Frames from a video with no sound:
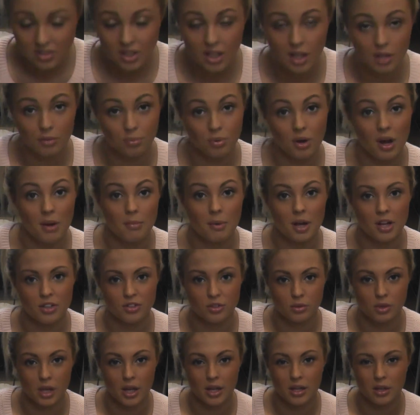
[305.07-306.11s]
And Primark do
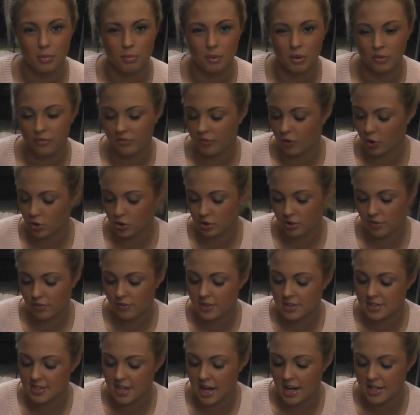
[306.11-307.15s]
like about 4
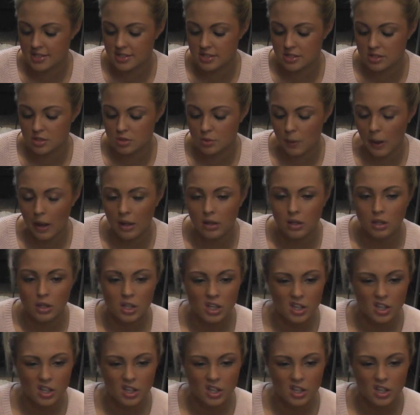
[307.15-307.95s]
different sizes as well.